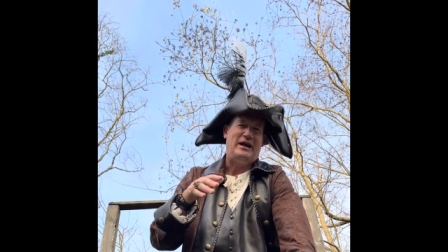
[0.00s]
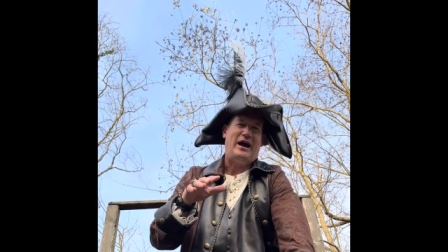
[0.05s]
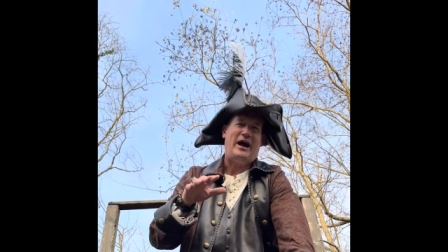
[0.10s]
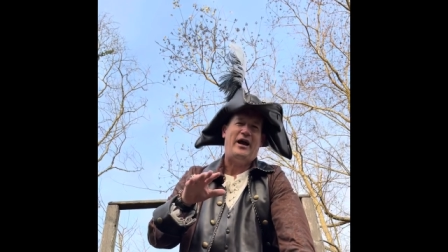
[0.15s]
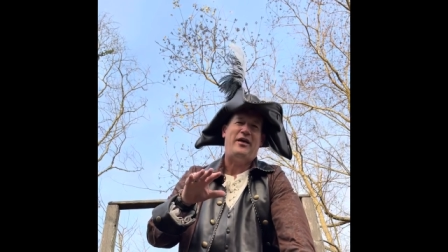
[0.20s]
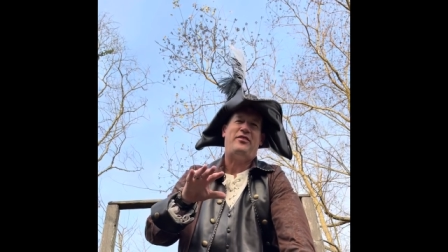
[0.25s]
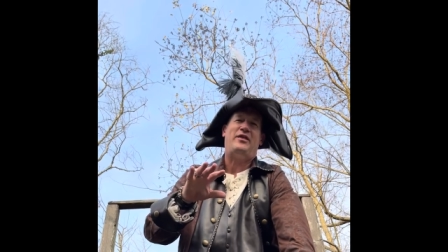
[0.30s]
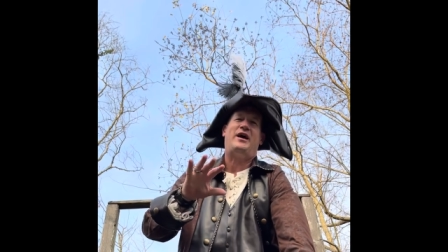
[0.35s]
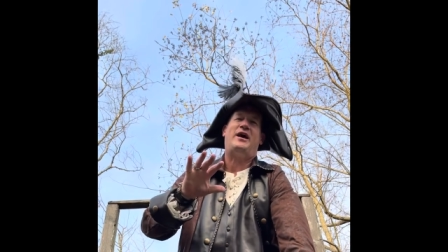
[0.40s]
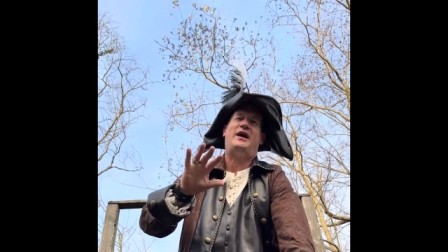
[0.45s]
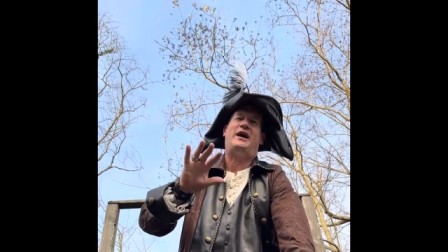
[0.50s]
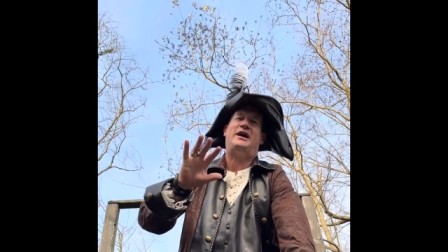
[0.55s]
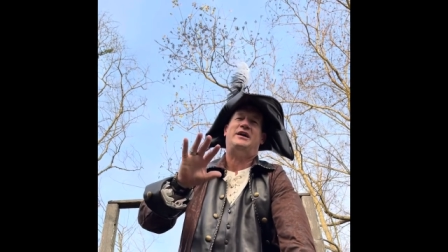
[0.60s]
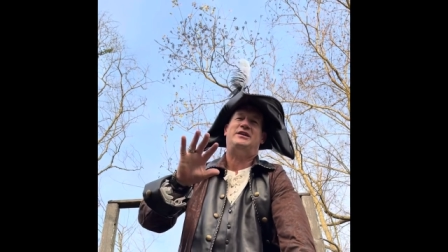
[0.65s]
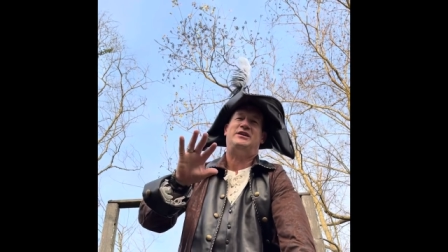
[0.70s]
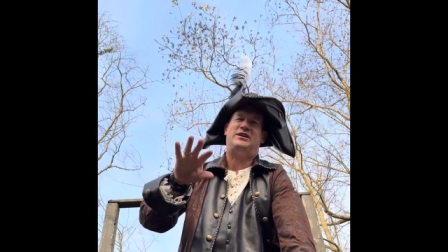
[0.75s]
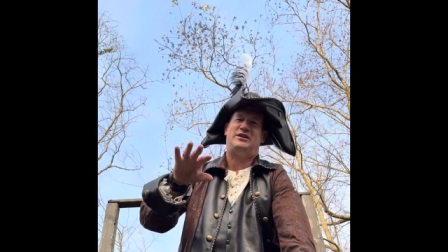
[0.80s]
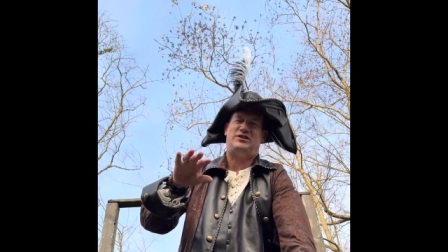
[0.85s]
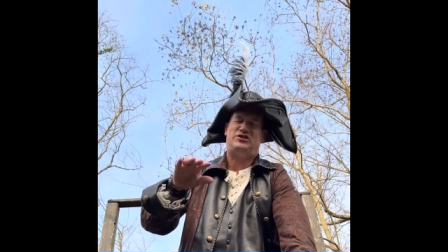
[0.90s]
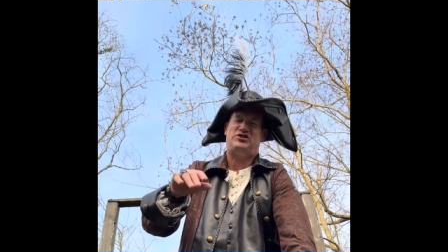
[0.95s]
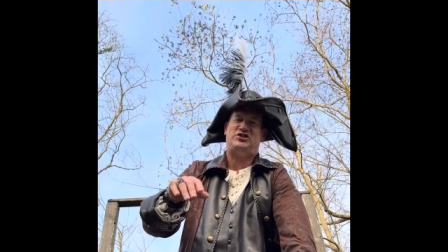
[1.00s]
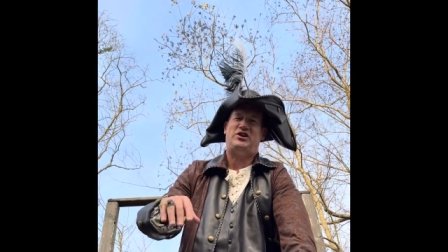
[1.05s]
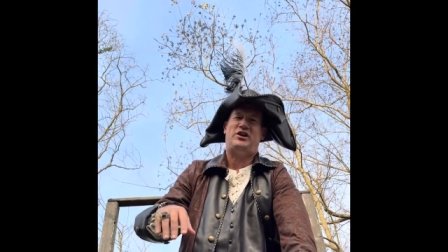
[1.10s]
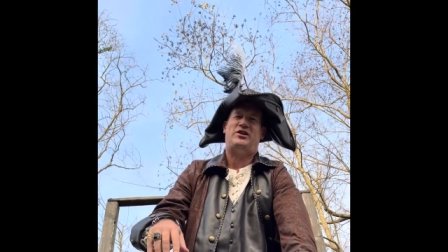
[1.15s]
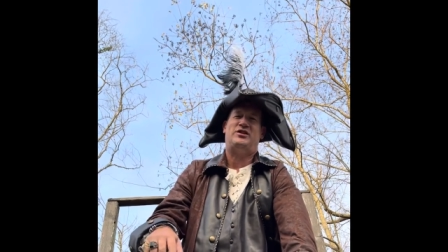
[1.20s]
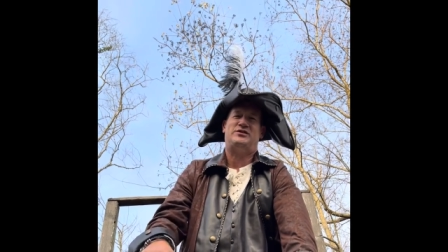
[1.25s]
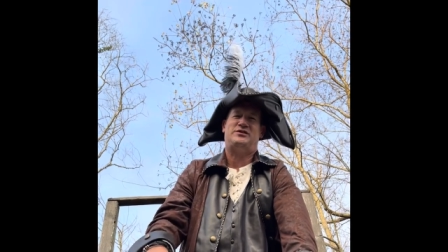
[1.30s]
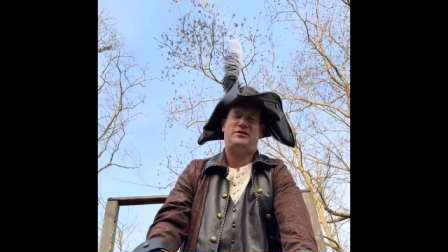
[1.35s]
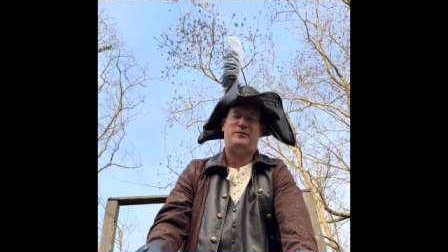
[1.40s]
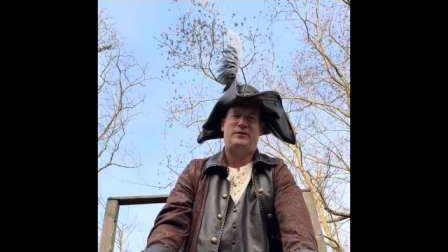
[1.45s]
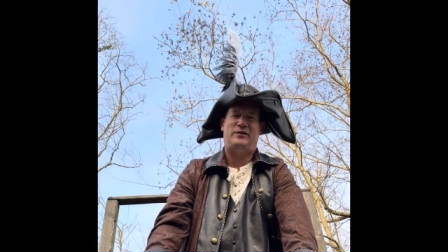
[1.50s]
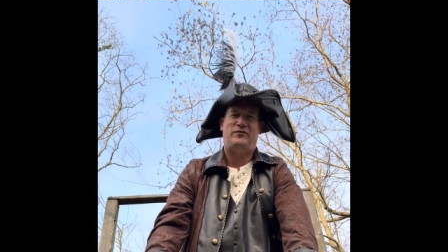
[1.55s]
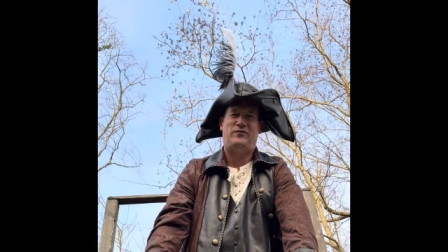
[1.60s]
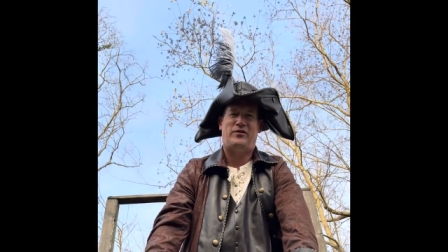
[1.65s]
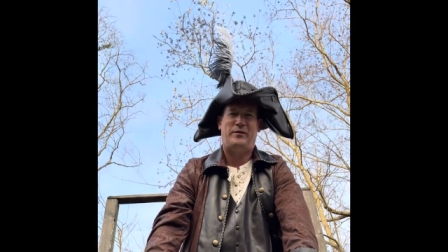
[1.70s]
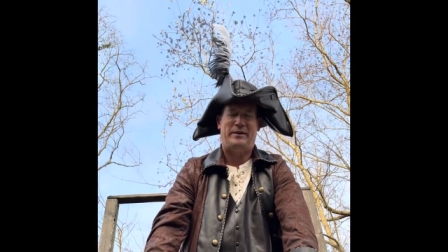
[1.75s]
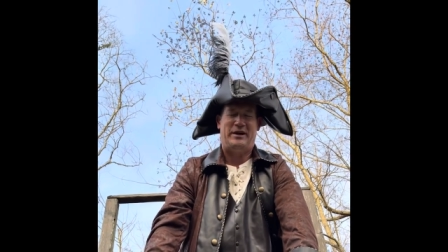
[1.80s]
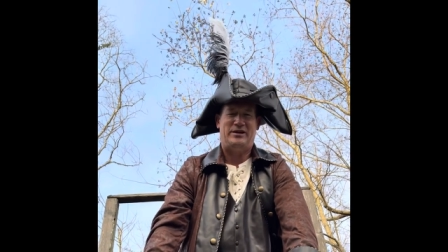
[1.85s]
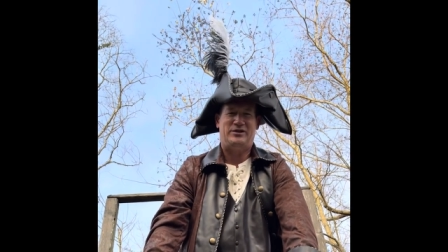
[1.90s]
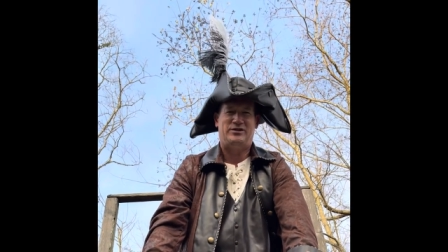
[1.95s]
I thought I'd share some
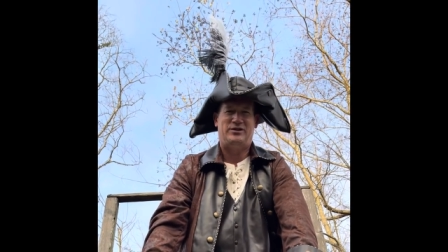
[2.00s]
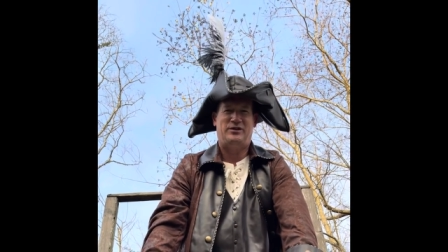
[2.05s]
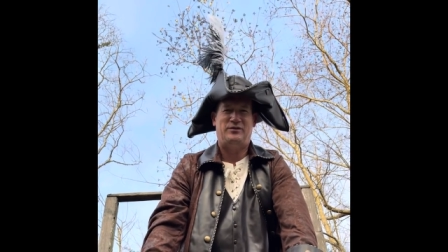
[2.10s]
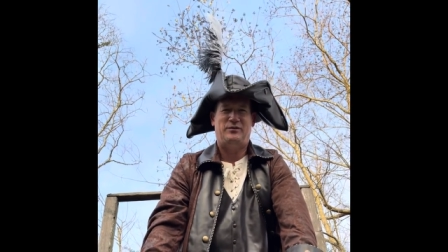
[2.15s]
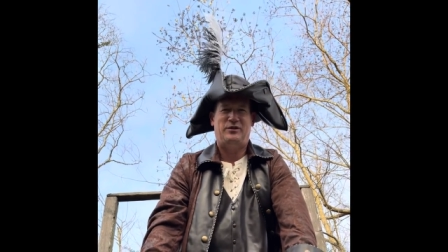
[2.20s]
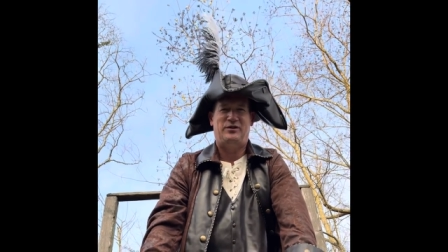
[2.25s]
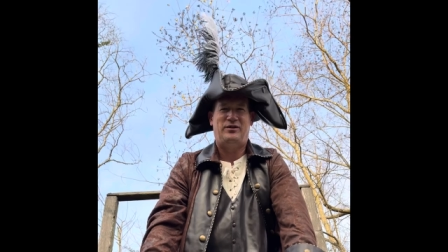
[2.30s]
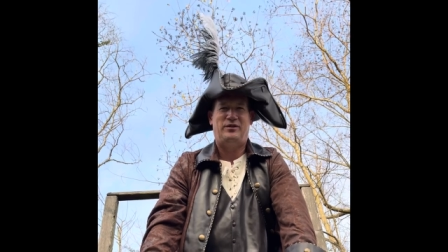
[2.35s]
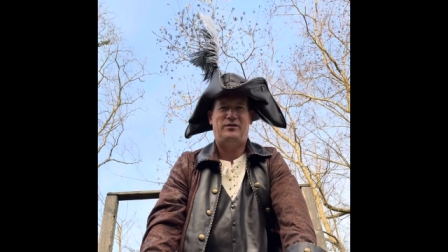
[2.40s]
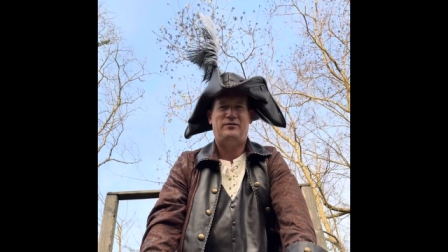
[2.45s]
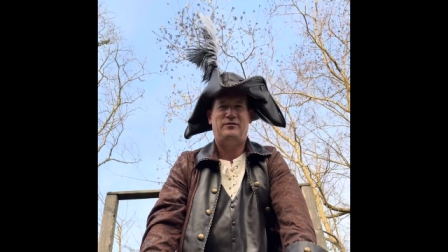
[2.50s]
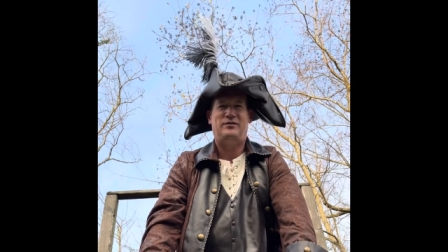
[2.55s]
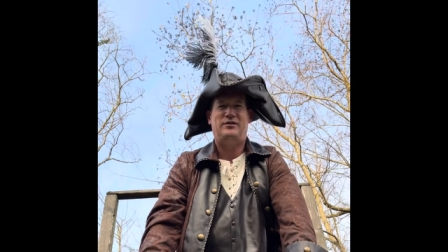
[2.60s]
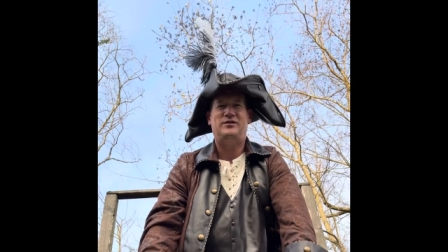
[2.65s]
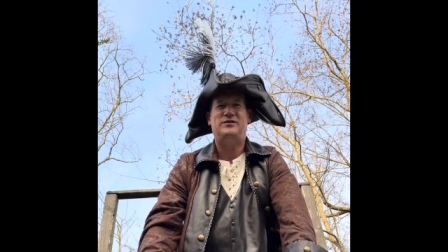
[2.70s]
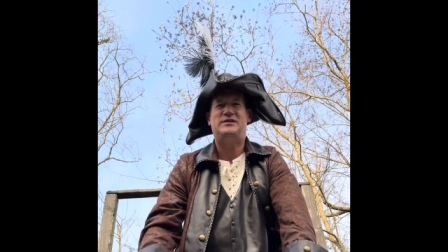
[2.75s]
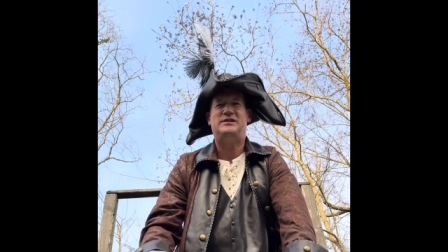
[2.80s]
information with you.